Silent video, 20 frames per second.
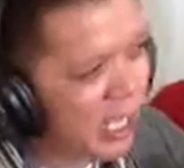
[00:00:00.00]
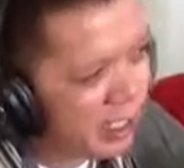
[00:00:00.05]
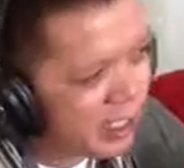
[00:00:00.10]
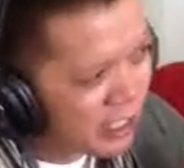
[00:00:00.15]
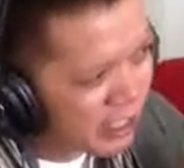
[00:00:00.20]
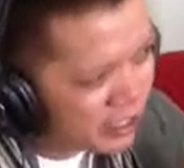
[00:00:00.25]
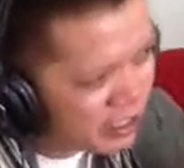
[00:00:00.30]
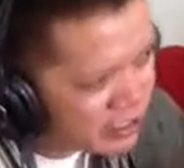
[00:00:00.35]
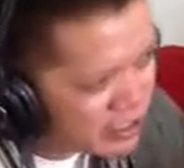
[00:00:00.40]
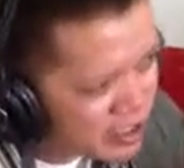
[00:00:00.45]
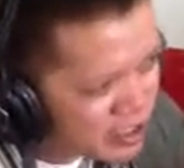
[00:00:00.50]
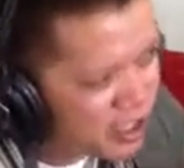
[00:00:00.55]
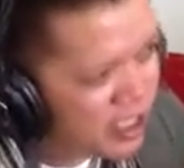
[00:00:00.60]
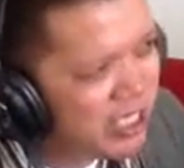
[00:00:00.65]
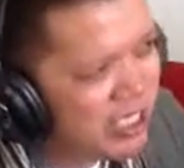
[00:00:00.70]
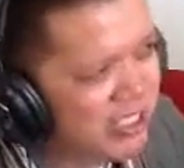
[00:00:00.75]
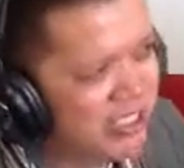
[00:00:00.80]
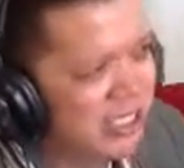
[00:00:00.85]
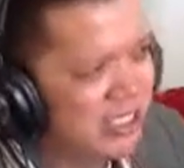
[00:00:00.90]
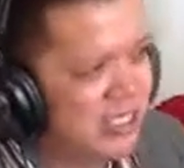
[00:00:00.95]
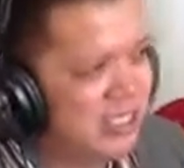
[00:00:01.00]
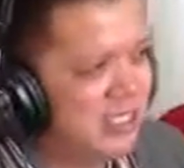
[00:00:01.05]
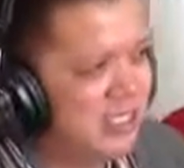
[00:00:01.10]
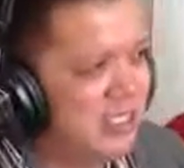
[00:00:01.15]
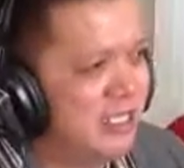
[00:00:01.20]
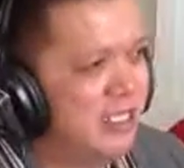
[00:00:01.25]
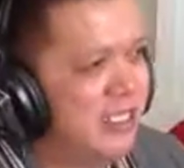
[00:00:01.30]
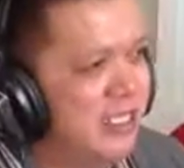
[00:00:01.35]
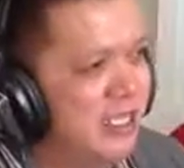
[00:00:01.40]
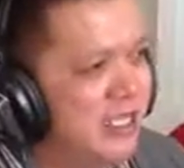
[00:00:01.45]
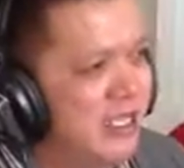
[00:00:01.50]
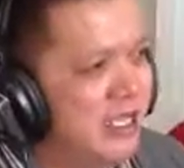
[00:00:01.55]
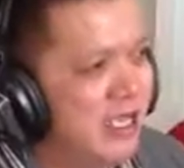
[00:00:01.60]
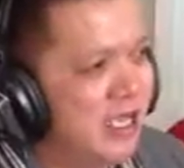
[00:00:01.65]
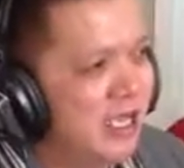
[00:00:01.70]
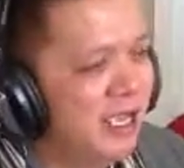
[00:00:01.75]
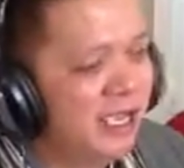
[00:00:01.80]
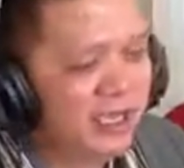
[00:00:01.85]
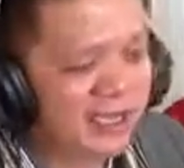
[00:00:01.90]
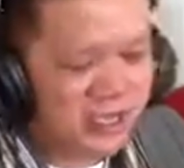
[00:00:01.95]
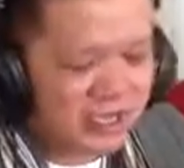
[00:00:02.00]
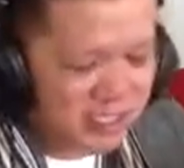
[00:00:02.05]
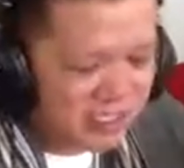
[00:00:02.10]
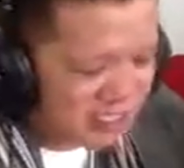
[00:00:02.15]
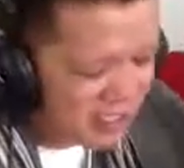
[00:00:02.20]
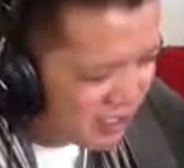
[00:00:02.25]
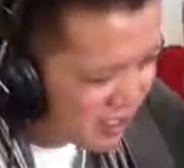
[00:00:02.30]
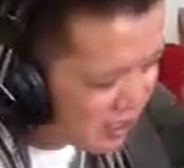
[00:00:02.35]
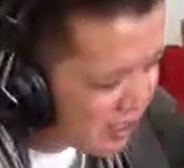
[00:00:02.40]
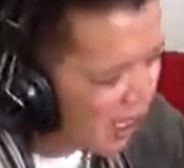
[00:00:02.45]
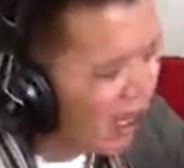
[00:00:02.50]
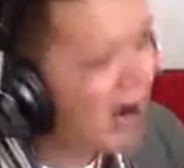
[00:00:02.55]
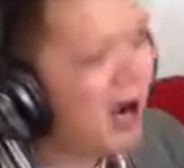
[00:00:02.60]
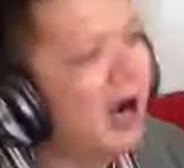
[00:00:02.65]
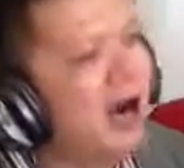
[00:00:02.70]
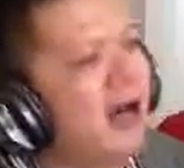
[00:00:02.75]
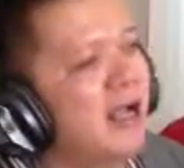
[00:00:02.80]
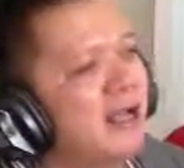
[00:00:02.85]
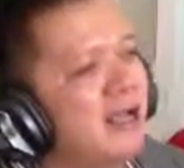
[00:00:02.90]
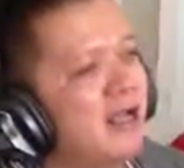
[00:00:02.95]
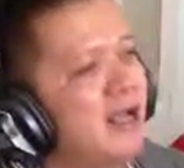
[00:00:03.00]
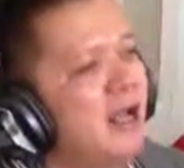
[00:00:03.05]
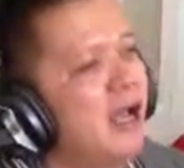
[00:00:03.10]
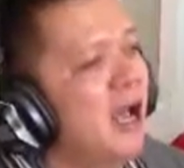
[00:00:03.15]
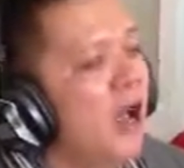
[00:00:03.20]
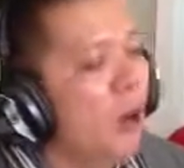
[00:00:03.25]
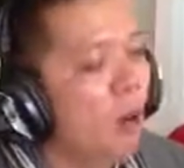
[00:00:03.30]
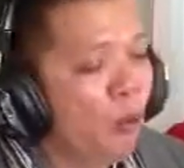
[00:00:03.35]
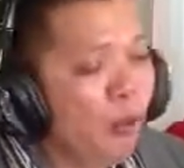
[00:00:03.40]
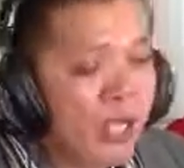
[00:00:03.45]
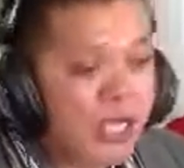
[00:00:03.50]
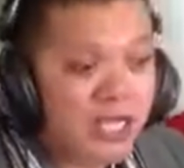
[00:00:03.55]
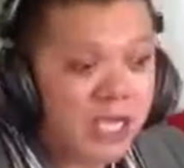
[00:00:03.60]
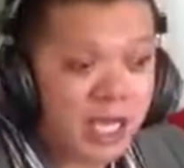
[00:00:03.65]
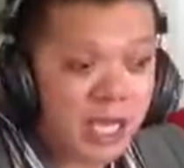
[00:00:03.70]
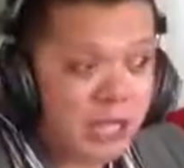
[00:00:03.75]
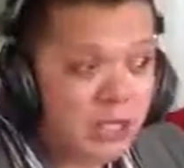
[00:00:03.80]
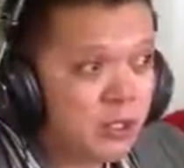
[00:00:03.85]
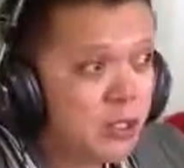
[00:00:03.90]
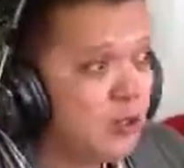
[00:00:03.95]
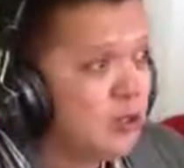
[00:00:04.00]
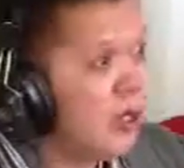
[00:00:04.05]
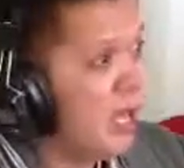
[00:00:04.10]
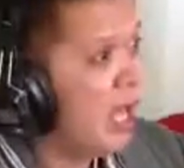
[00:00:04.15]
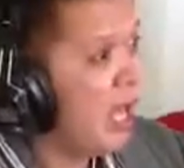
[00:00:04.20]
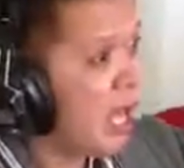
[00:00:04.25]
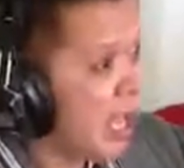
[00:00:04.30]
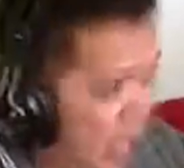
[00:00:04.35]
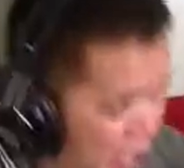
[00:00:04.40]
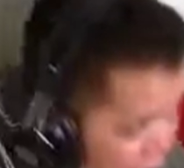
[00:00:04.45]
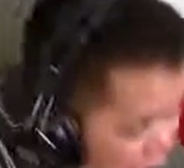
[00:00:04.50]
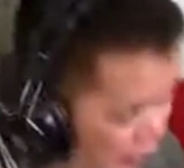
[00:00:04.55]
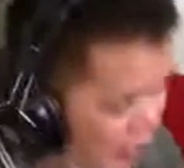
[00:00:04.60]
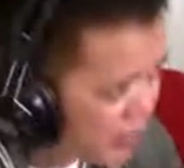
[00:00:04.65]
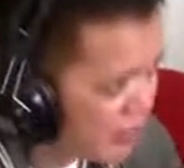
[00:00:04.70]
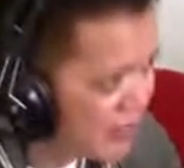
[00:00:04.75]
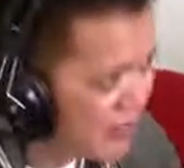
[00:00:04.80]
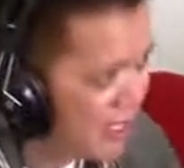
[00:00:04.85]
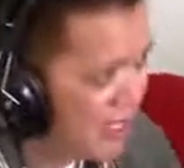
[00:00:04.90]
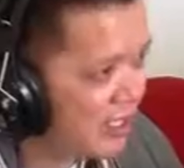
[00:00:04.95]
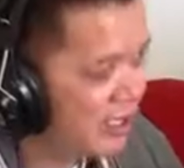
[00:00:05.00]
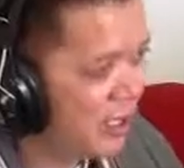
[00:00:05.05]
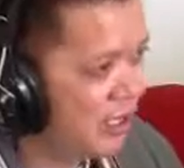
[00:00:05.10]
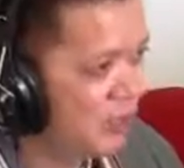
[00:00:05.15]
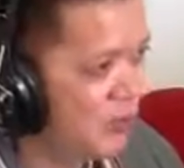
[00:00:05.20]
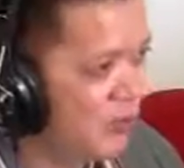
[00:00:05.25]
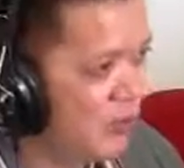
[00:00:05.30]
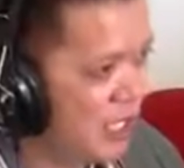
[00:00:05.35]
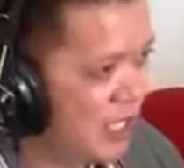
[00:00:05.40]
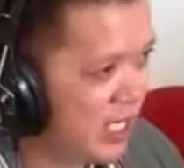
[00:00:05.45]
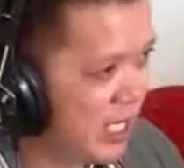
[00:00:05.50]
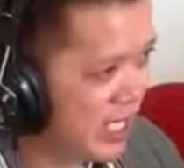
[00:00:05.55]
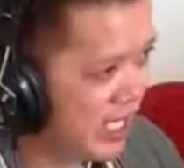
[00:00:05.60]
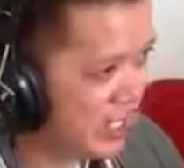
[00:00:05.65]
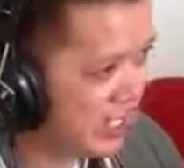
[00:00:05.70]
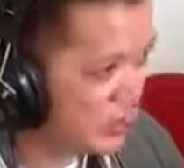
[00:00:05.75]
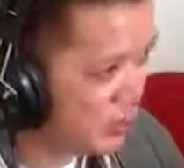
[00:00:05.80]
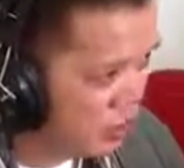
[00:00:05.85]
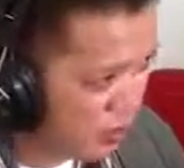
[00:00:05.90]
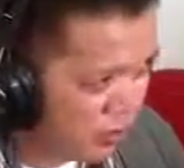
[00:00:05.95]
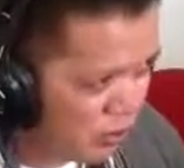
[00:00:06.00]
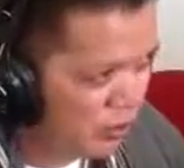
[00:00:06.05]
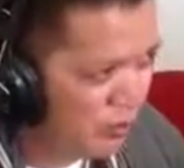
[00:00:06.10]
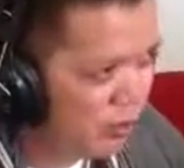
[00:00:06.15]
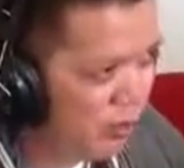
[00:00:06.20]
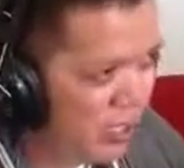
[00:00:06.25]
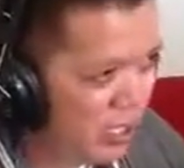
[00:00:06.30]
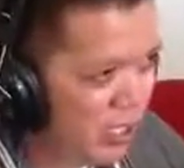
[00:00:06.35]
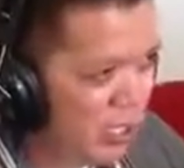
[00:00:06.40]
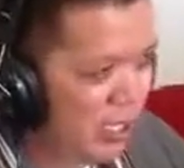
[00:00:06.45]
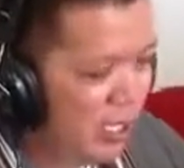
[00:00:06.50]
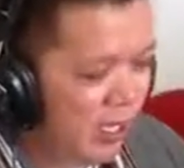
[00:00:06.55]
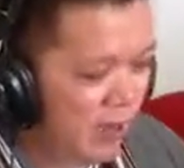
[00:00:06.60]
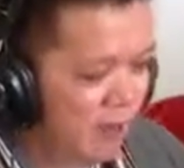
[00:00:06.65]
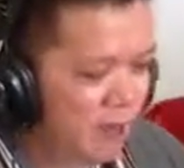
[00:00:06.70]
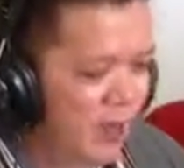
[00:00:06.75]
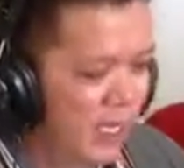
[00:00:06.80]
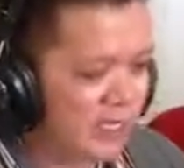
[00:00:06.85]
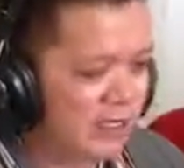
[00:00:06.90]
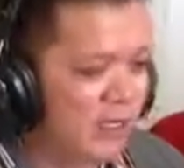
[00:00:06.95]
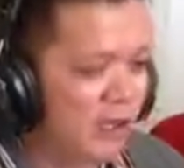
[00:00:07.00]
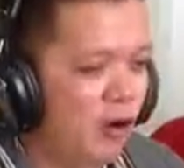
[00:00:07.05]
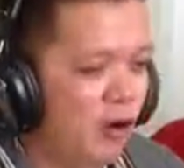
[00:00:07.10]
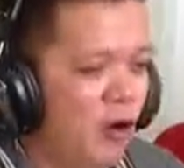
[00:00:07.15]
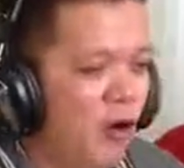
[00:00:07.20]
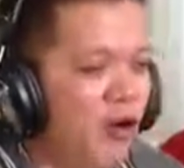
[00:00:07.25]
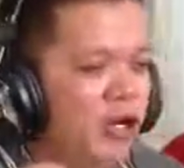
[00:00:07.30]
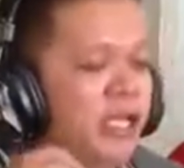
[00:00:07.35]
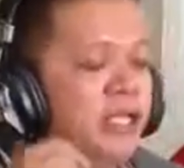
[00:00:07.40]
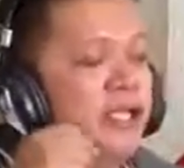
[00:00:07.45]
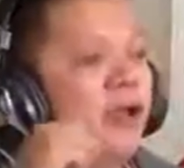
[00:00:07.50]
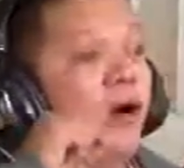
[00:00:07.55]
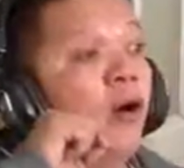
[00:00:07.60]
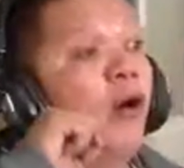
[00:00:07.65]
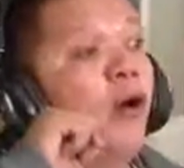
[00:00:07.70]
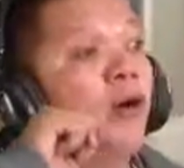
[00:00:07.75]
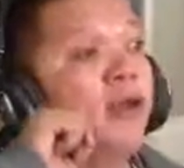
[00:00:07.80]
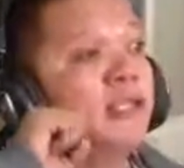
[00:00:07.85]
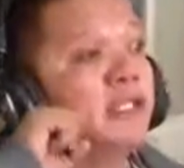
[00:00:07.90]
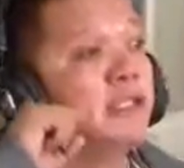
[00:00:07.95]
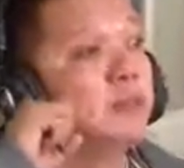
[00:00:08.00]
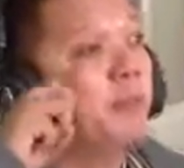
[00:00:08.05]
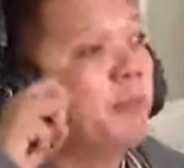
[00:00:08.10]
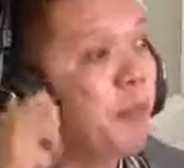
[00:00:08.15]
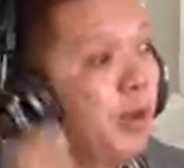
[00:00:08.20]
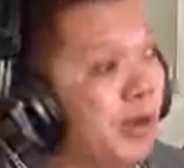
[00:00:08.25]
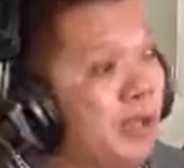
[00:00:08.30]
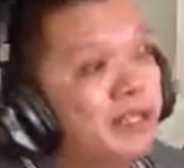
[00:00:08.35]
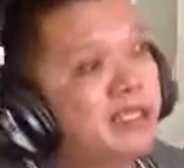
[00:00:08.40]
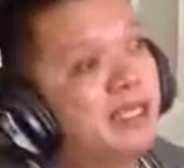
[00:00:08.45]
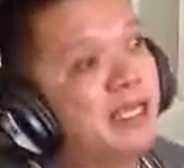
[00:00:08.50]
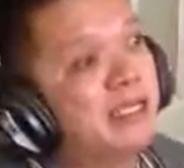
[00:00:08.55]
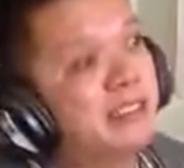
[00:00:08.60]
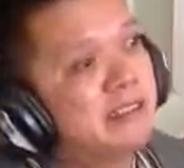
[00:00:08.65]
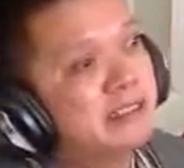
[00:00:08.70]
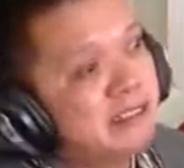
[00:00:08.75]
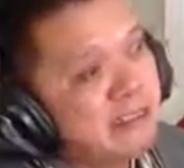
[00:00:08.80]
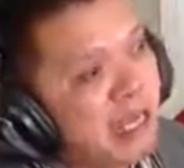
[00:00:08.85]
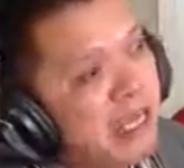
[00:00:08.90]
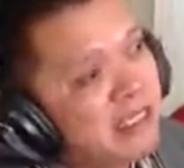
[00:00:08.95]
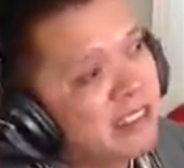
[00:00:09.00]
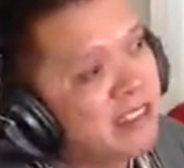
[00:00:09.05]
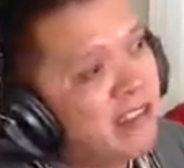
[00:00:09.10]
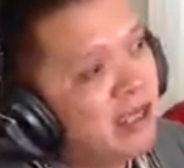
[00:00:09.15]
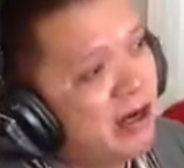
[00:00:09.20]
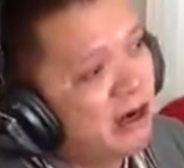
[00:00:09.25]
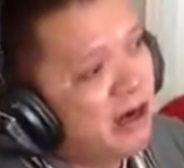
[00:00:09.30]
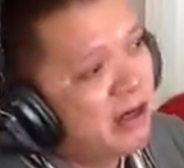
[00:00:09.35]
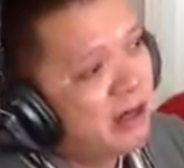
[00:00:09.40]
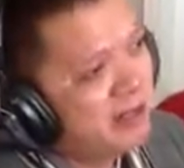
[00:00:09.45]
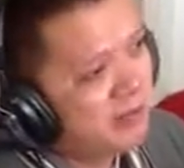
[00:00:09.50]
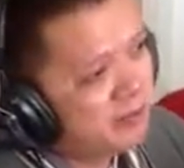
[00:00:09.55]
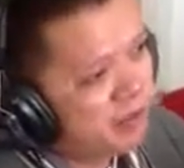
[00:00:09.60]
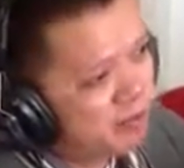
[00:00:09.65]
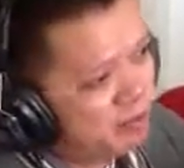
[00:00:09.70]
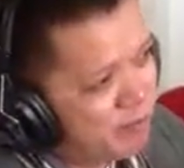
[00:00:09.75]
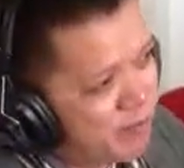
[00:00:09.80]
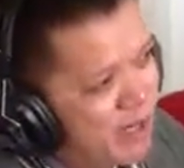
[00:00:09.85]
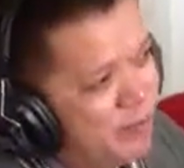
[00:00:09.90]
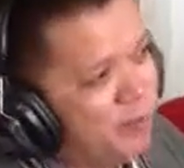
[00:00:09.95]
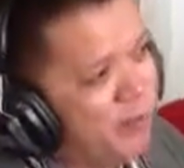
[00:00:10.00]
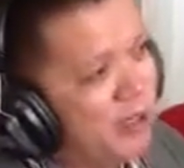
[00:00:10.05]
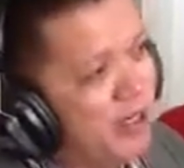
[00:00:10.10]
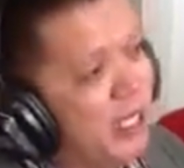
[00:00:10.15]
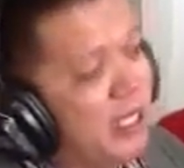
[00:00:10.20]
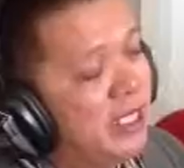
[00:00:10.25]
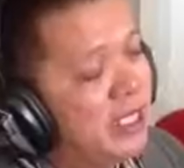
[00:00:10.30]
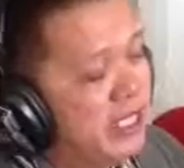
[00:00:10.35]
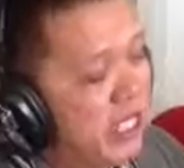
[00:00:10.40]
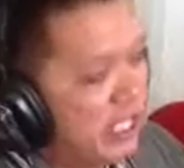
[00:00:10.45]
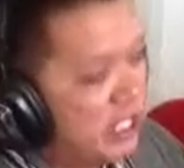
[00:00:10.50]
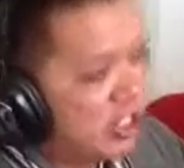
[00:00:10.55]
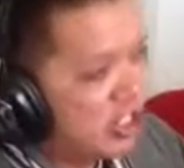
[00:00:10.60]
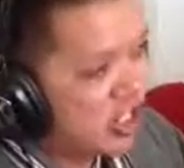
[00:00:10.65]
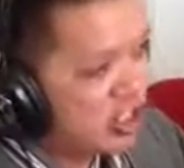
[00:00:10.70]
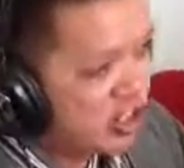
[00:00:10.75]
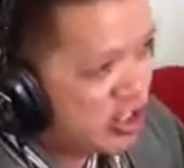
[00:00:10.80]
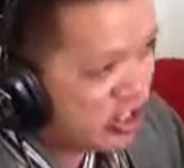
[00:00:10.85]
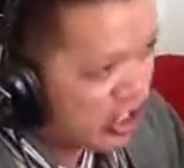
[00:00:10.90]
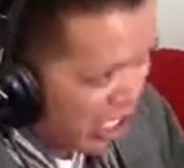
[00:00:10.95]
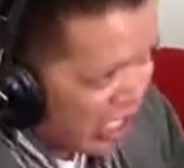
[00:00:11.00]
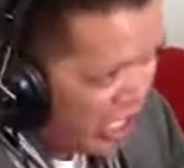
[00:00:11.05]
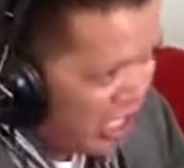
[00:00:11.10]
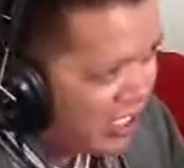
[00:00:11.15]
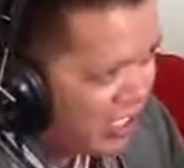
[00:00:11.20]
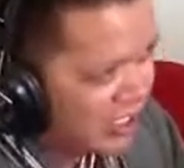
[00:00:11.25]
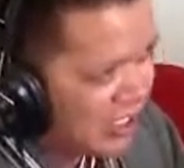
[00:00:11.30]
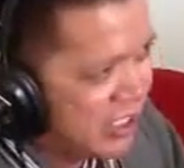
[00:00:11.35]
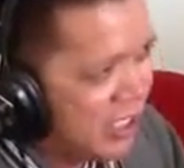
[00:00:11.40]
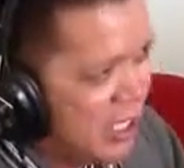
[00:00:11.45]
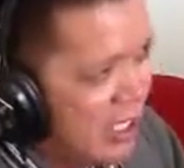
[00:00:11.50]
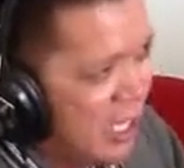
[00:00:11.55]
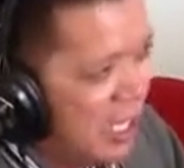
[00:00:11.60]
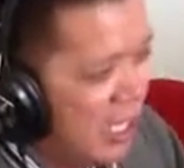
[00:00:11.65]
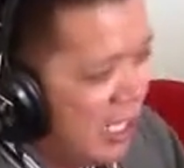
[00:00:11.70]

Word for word: and that is Jesus. Amazing. And that is God. Yes. We can do everything that we can do, mm. but only the Holy Spirit can touch the heart of the people and can change.